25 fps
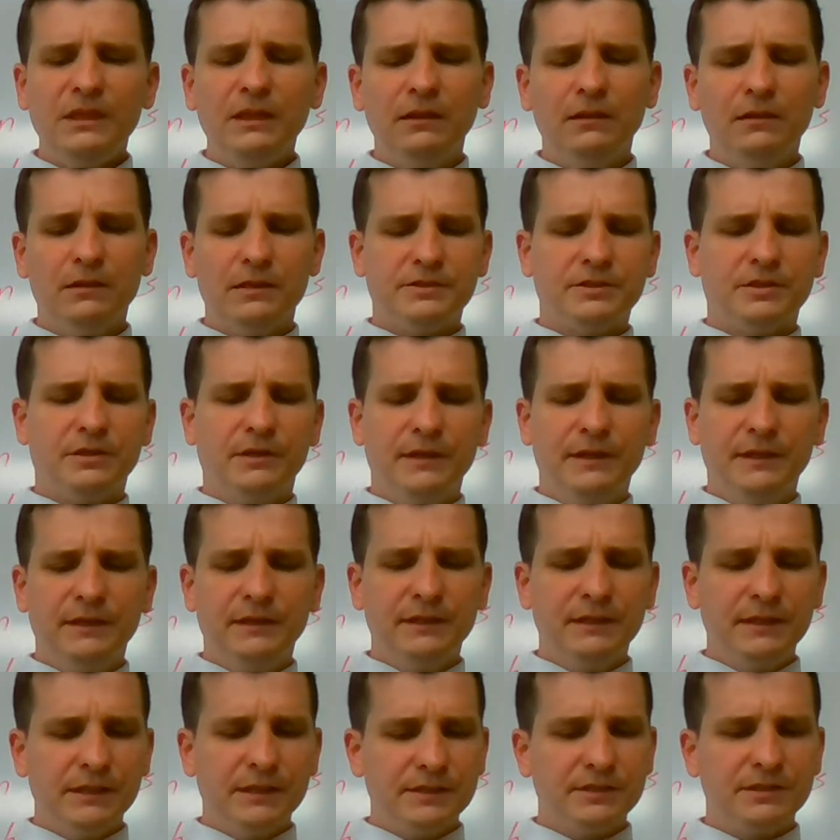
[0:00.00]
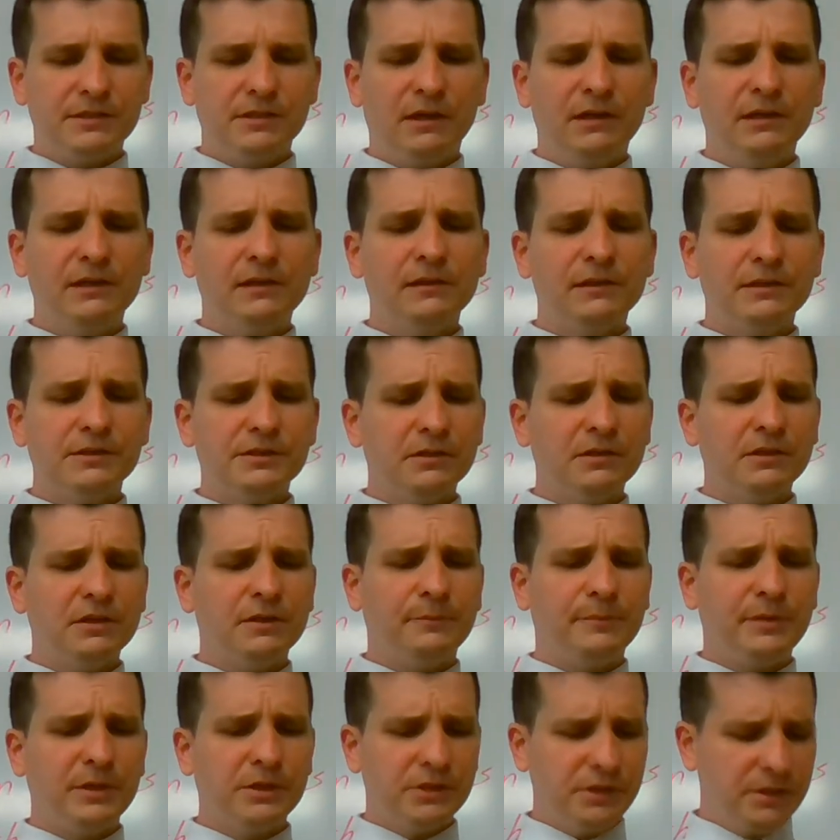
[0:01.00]
Let's go ahead and get started. Let's look at the
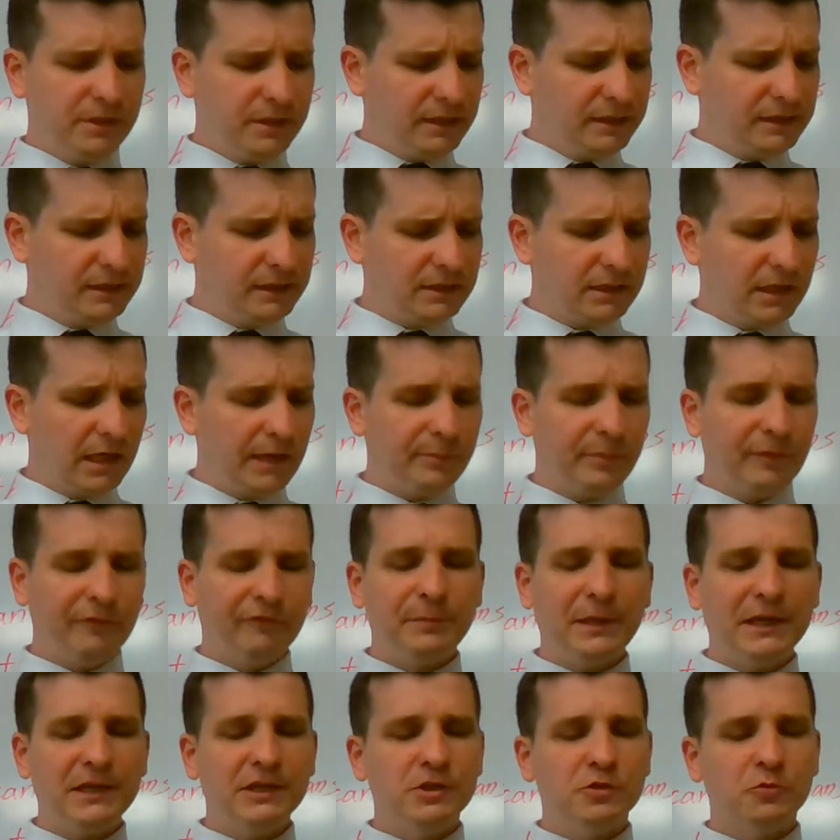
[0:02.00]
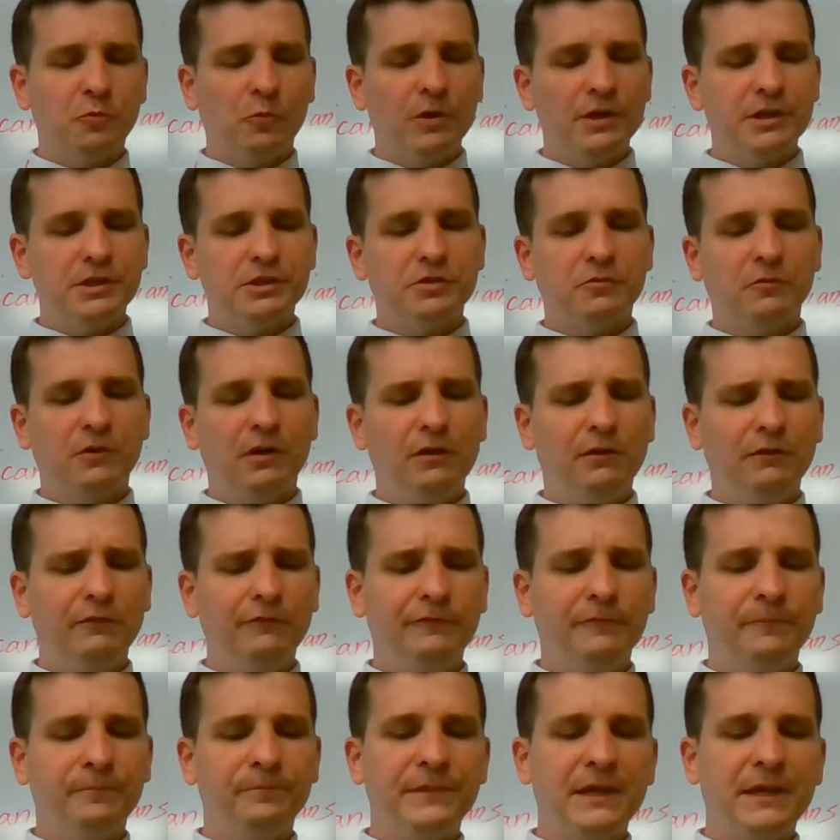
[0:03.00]
picture at the top of page 112.